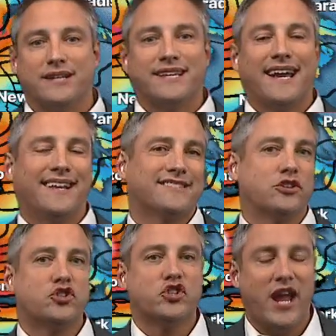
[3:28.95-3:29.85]
Again, it's a
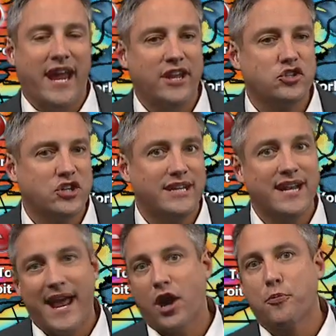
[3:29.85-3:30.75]
change in
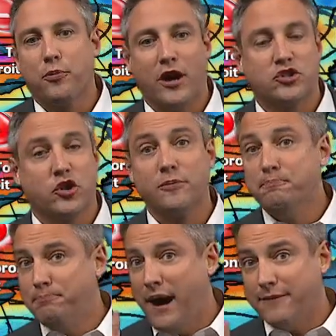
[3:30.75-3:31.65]
air pressure,
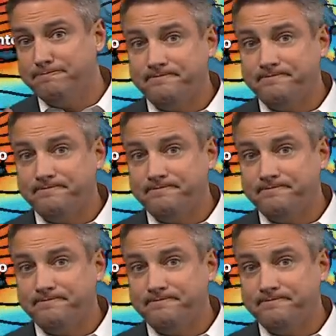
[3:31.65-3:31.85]
but